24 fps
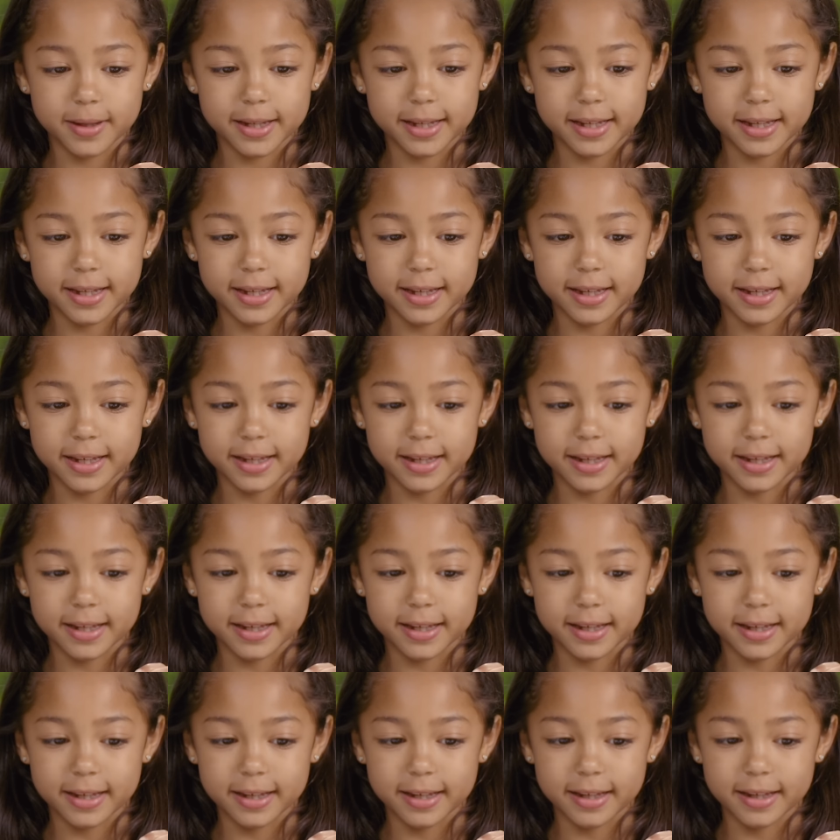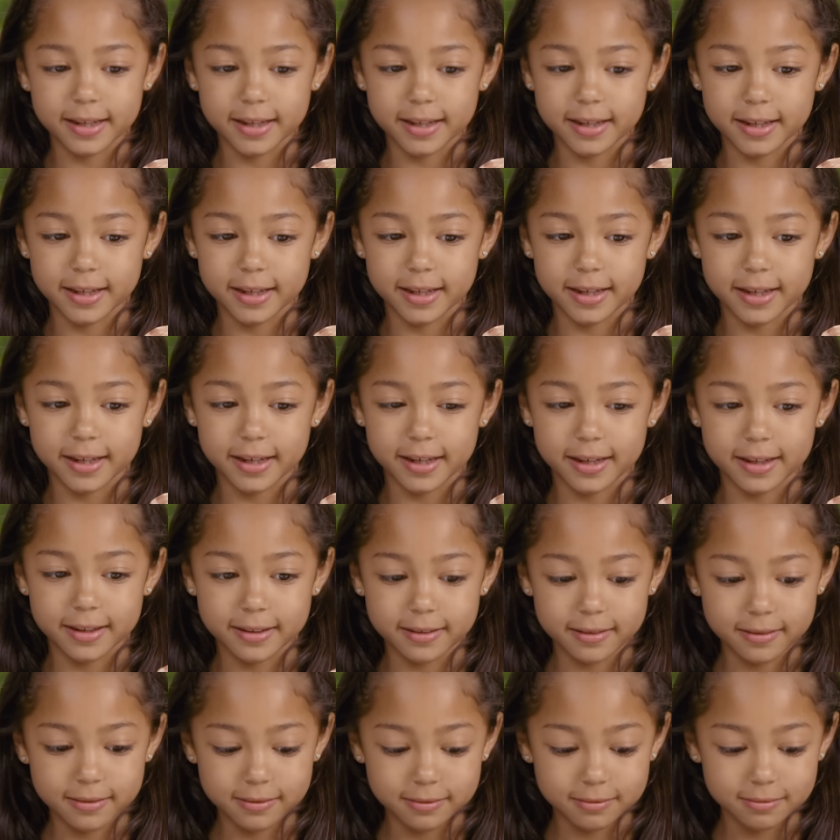
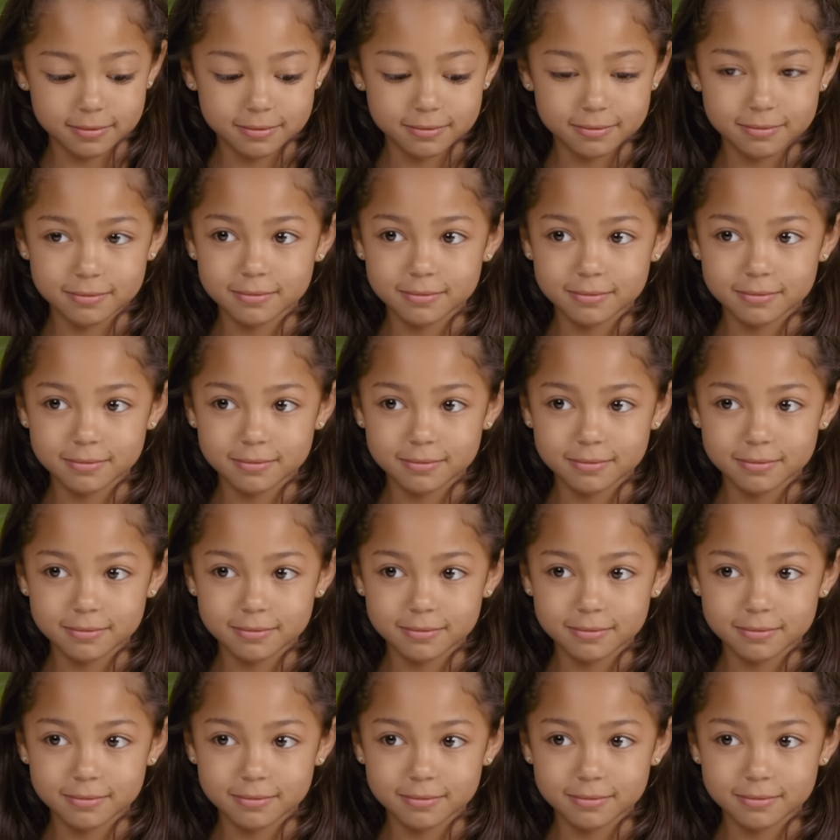No one is speaking in this clip.